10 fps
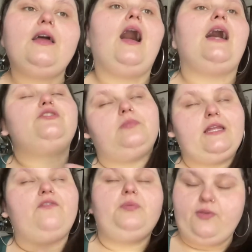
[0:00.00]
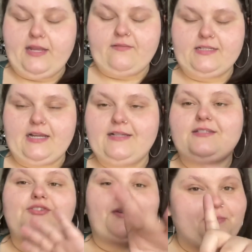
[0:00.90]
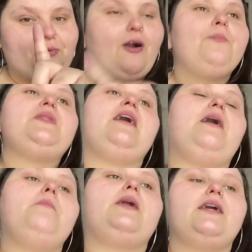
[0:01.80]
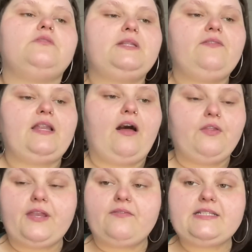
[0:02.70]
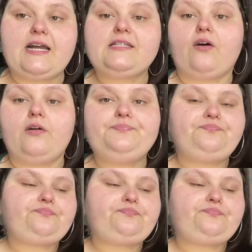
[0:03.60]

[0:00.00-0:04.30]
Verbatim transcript: I do believe beauty at every size, so don't get me wrong, but I don't believe in health at every size at all.